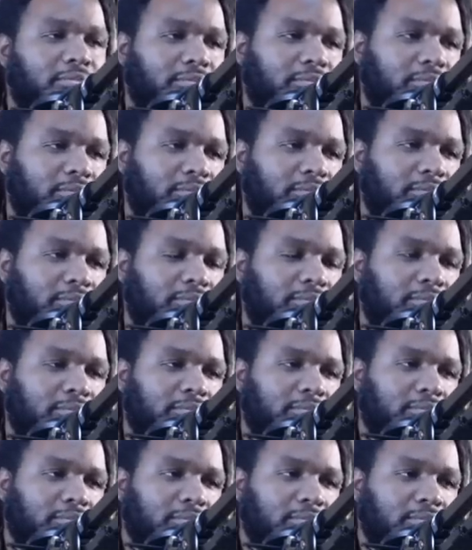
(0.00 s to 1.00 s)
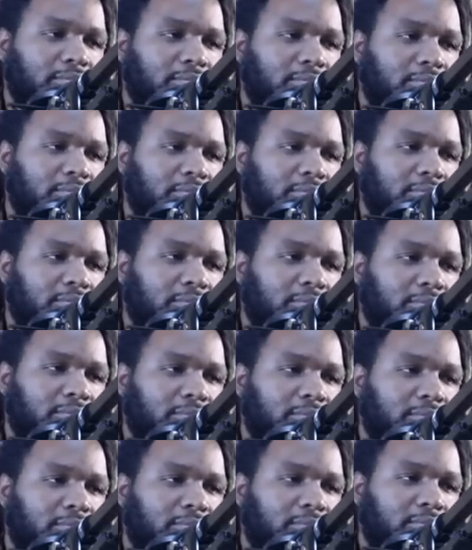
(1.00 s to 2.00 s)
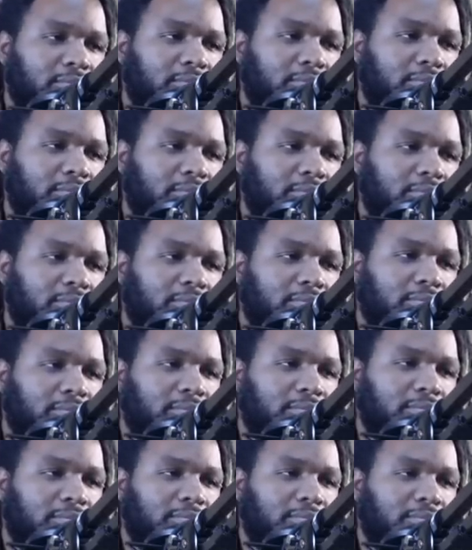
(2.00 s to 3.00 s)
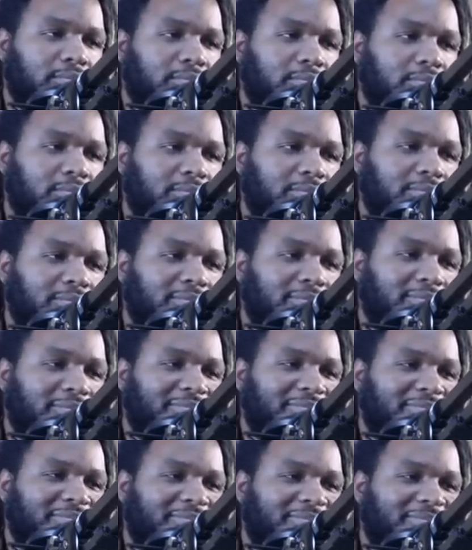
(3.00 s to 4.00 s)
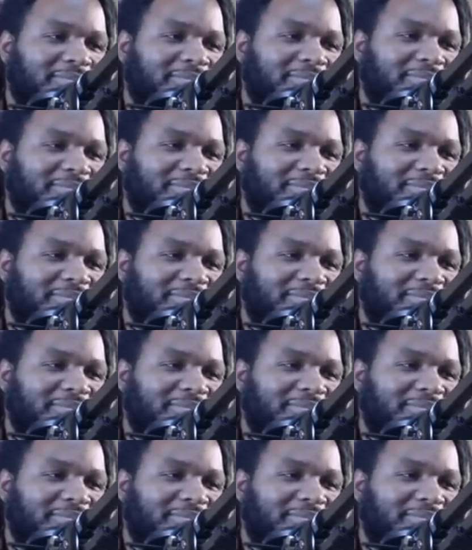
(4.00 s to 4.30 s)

(silent)